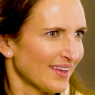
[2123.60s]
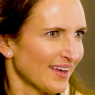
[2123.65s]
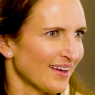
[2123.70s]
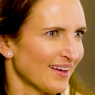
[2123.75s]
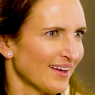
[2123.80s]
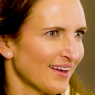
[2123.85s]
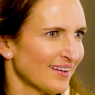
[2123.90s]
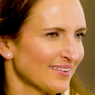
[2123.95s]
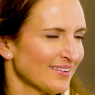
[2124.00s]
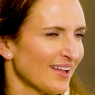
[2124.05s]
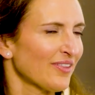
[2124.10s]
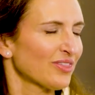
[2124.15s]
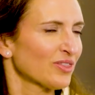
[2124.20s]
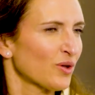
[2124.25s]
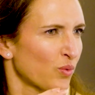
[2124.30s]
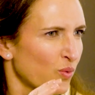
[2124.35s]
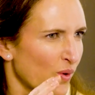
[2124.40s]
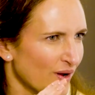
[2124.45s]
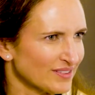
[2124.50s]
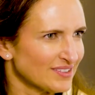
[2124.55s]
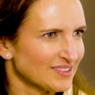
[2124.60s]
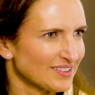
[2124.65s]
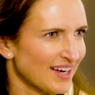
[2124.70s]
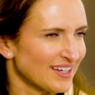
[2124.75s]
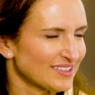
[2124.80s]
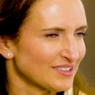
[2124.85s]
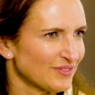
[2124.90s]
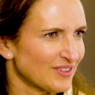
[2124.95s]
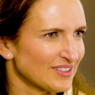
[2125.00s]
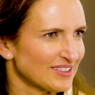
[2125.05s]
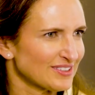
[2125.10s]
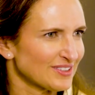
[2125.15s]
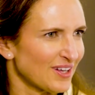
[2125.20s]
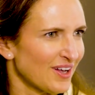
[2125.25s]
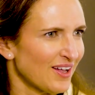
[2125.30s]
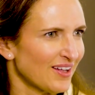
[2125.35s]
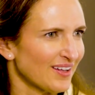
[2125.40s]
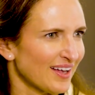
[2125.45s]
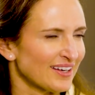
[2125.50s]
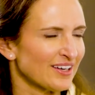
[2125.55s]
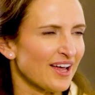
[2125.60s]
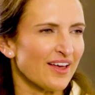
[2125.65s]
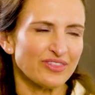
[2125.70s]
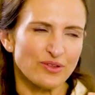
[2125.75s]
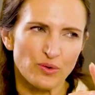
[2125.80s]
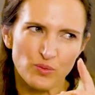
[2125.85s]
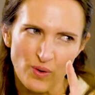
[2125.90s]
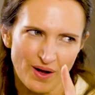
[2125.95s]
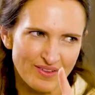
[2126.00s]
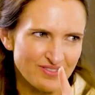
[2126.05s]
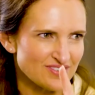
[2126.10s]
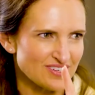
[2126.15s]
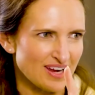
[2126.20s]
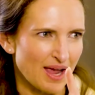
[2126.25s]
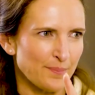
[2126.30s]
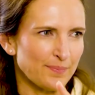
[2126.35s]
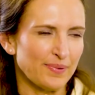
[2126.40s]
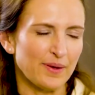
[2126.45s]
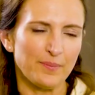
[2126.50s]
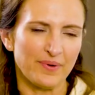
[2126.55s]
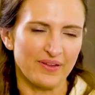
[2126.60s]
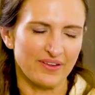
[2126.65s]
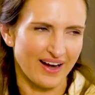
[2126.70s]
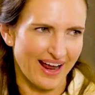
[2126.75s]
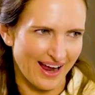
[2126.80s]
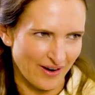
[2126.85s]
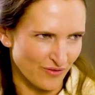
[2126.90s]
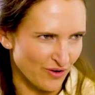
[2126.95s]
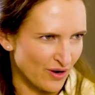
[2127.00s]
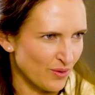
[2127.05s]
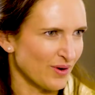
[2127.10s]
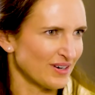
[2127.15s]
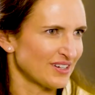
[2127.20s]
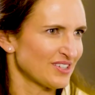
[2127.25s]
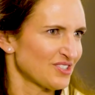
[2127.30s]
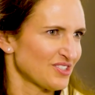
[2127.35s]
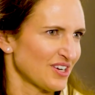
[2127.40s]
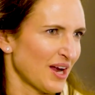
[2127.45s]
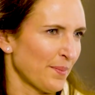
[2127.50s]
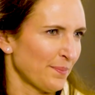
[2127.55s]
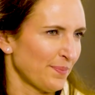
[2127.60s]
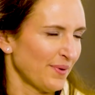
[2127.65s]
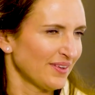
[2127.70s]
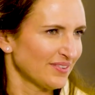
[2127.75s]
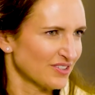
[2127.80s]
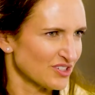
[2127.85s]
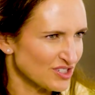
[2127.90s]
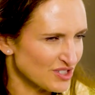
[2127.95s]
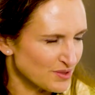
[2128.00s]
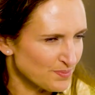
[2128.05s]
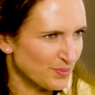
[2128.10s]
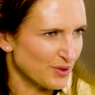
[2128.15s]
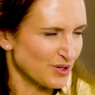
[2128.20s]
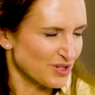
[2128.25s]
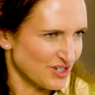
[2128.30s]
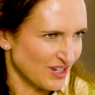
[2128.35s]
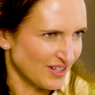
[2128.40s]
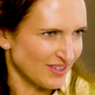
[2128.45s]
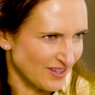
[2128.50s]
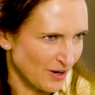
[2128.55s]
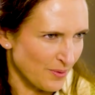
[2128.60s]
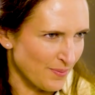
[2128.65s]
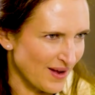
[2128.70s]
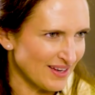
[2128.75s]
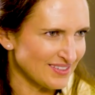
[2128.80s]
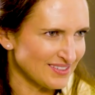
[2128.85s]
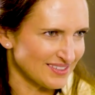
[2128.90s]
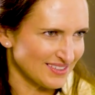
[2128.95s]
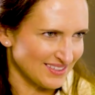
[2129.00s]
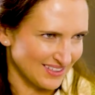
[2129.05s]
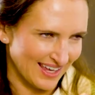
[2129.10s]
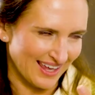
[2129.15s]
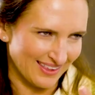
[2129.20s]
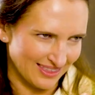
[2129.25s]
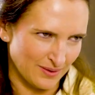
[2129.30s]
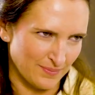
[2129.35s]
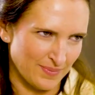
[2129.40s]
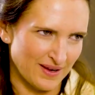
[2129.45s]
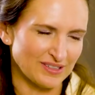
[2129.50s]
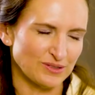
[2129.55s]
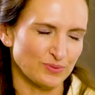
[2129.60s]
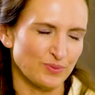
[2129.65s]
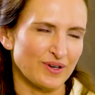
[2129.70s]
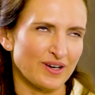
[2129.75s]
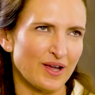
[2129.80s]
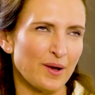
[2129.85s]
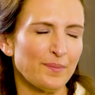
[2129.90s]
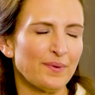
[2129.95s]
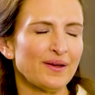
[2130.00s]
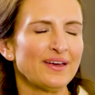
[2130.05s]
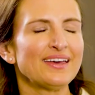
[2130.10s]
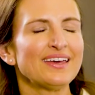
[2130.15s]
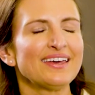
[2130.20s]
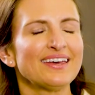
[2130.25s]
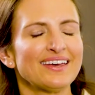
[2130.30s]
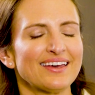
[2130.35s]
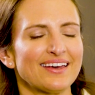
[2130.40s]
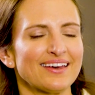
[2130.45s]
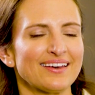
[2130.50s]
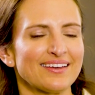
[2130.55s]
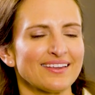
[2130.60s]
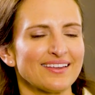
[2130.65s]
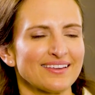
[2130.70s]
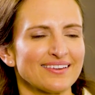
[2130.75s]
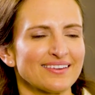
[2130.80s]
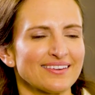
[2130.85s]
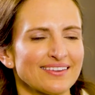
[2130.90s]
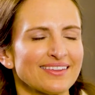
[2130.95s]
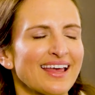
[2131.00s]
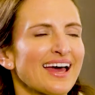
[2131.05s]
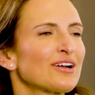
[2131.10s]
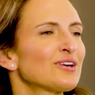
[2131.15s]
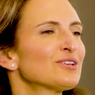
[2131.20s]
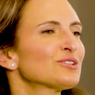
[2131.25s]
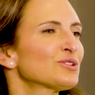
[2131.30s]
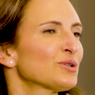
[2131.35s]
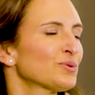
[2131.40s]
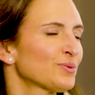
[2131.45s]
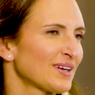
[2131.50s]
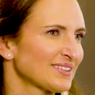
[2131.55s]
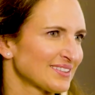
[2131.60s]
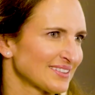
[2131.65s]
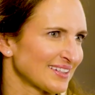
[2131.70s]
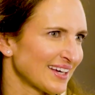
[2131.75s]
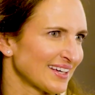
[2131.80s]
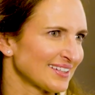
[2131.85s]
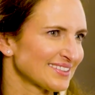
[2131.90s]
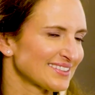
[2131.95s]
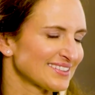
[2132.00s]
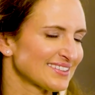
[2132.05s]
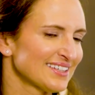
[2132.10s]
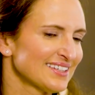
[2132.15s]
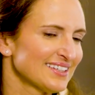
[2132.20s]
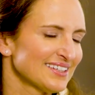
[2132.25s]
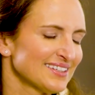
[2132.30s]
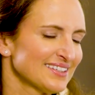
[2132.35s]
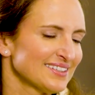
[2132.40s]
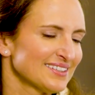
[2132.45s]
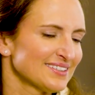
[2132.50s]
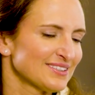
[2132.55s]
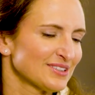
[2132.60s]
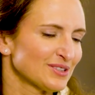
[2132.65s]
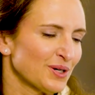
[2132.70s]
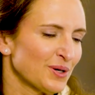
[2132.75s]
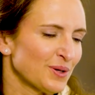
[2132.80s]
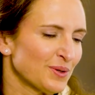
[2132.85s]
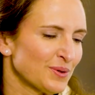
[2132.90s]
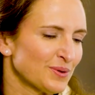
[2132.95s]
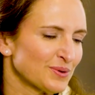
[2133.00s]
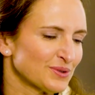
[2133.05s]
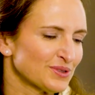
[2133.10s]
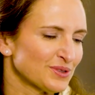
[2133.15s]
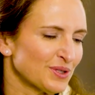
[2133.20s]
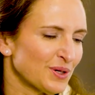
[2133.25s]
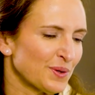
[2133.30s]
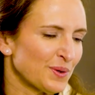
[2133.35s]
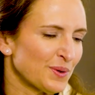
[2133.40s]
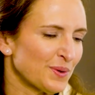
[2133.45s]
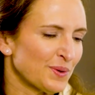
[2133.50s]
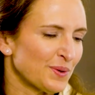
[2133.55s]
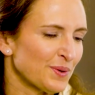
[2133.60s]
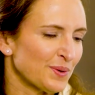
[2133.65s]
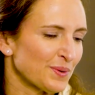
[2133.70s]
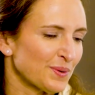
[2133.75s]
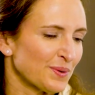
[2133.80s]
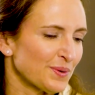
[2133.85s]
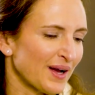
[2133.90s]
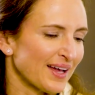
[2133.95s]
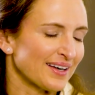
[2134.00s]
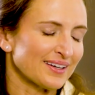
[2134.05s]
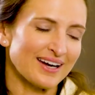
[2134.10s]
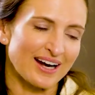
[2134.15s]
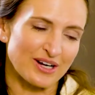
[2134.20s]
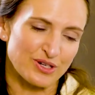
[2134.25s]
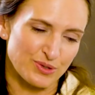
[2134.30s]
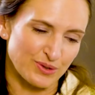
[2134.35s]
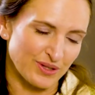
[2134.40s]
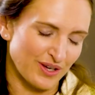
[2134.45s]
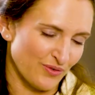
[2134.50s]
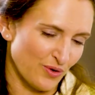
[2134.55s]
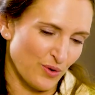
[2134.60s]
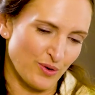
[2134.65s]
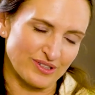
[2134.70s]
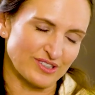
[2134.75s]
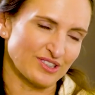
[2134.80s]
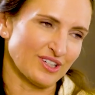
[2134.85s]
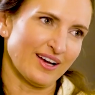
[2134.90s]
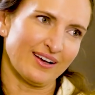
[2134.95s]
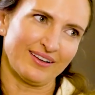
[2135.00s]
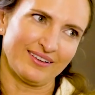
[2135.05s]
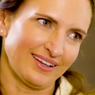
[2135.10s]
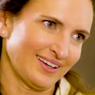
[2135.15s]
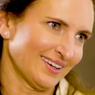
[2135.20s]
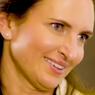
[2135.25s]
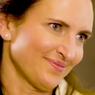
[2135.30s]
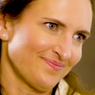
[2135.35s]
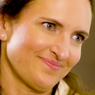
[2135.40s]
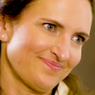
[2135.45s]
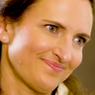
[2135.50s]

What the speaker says: Not the one size fits all and not the one champion, but everyone is championing, just pushing their best to get the best one up. That also resonates. So, and naturally, of course, cycling.